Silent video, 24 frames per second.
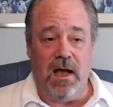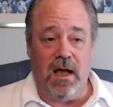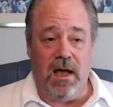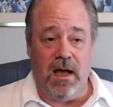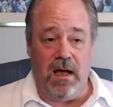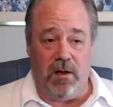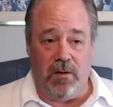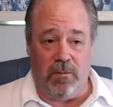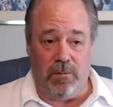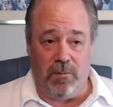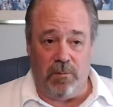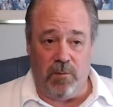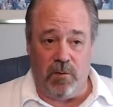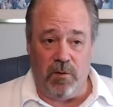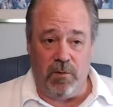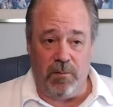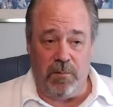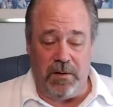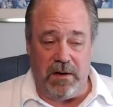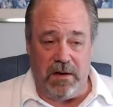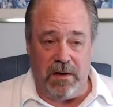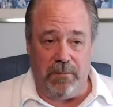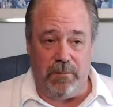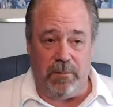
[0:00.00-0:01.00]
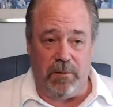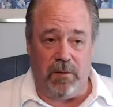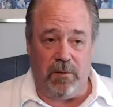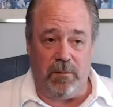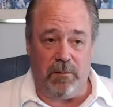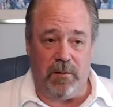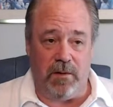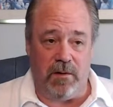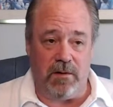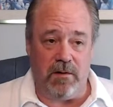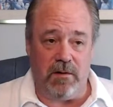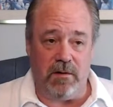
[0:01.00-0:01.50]
help more people,
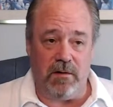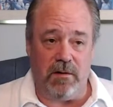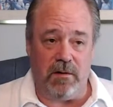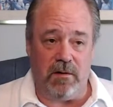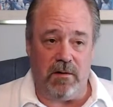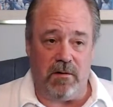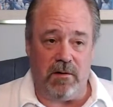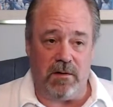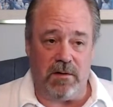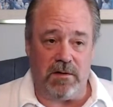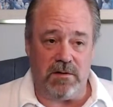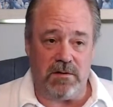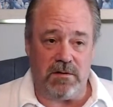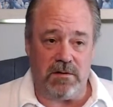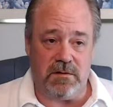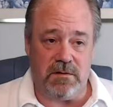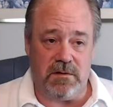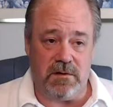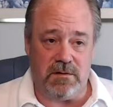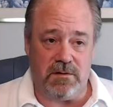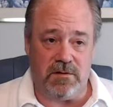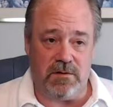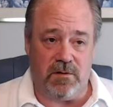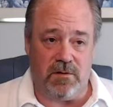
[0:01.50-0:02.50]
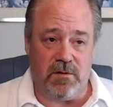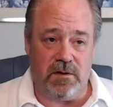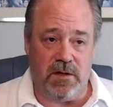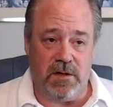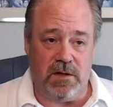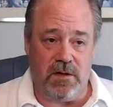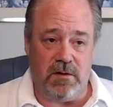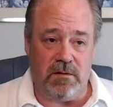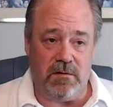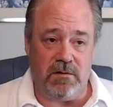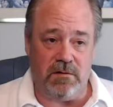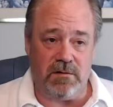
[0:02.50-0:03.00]
but you know, it's there's
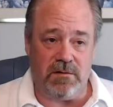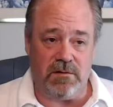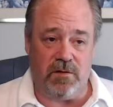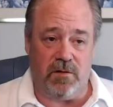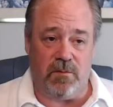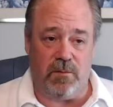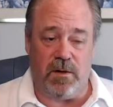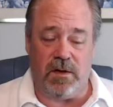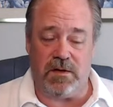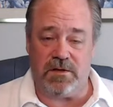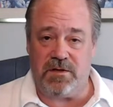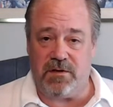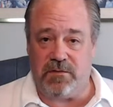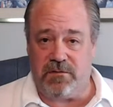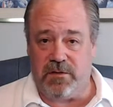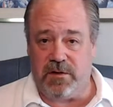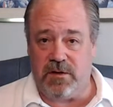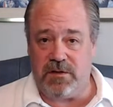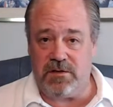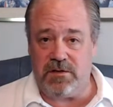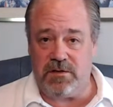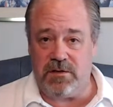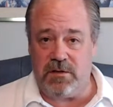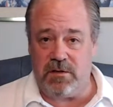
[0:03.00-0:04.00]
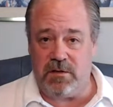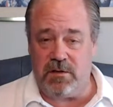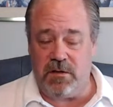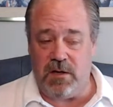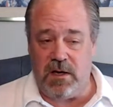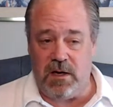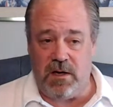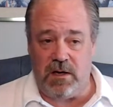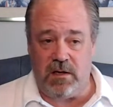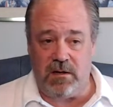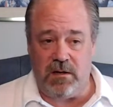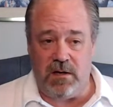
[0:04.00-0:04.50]
only so much of us, and
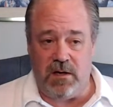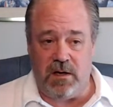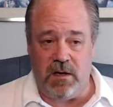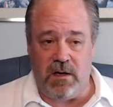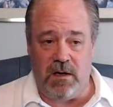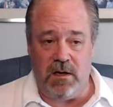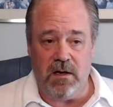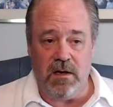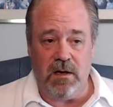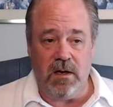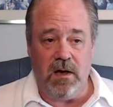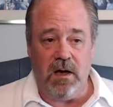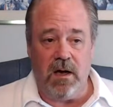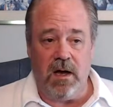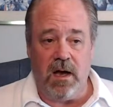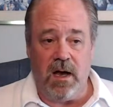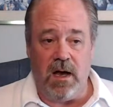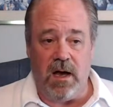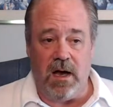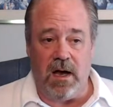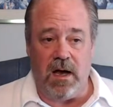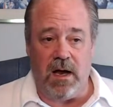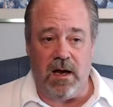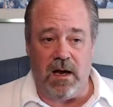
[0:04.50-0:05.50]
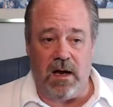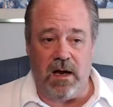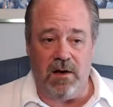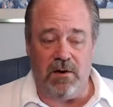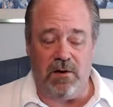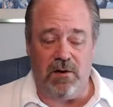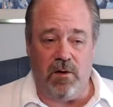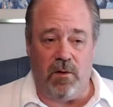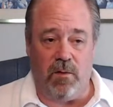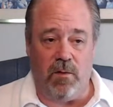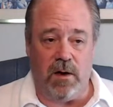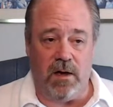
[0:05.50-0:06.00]
and uh, I, I
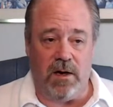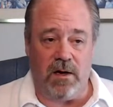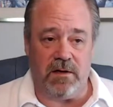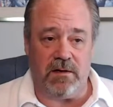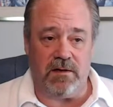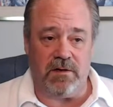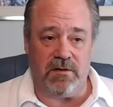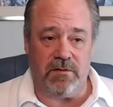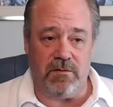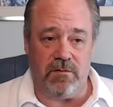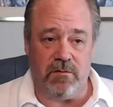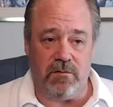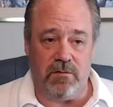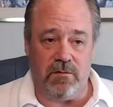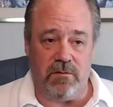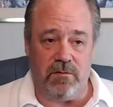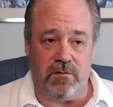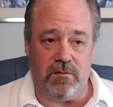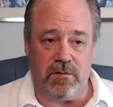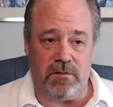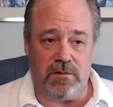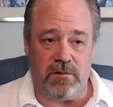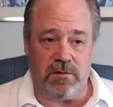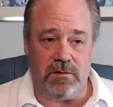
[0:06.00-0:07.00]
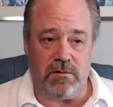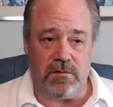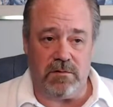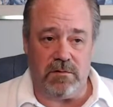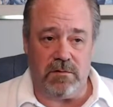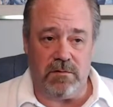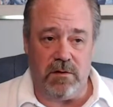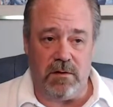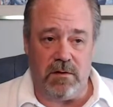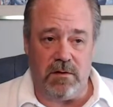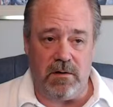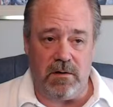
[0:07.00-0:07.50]
don't want it to,
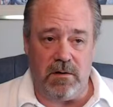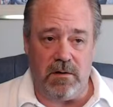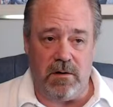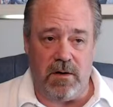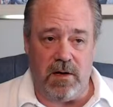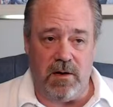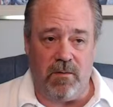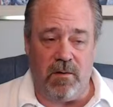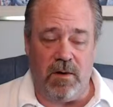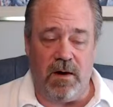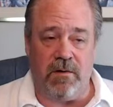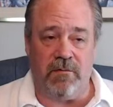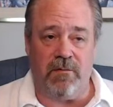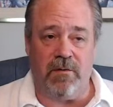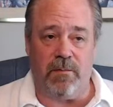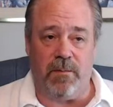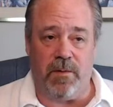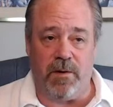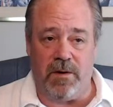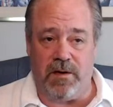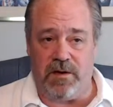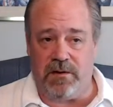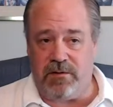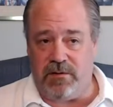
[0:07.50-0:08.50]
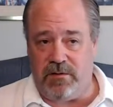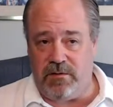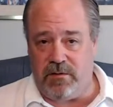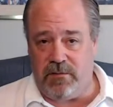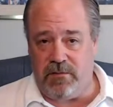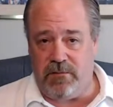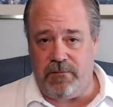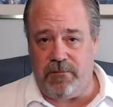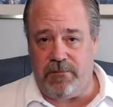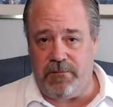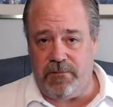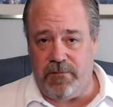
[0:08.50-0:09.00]
you know, I want everybody
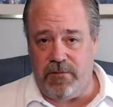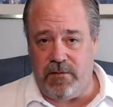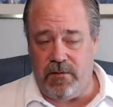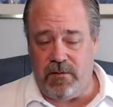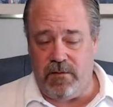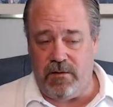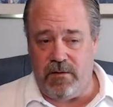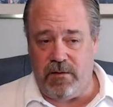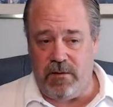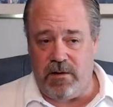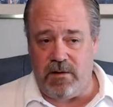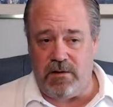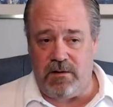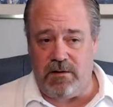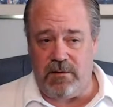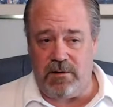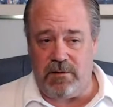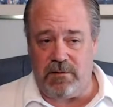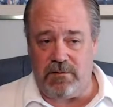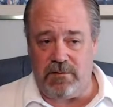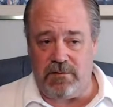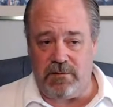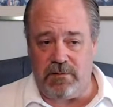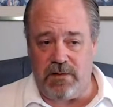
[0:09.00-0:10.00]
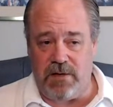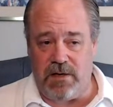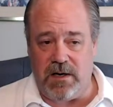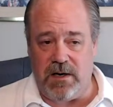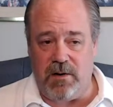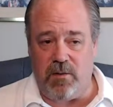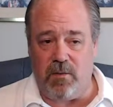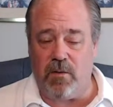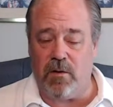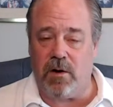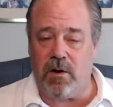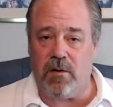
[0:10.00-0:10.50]
to that, that that
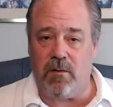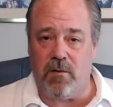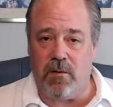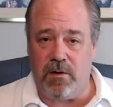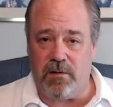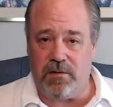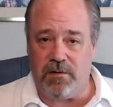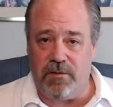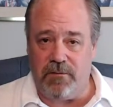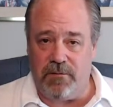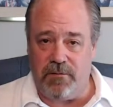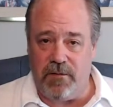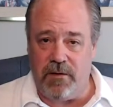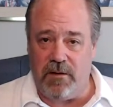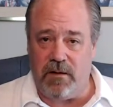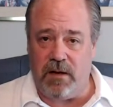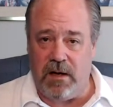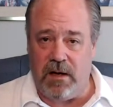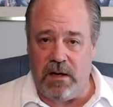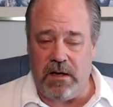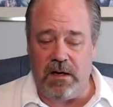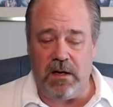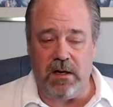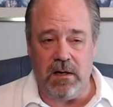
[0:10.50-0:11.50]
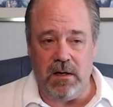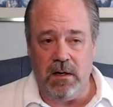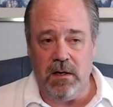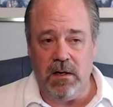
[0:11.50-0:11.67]
I work with to feel like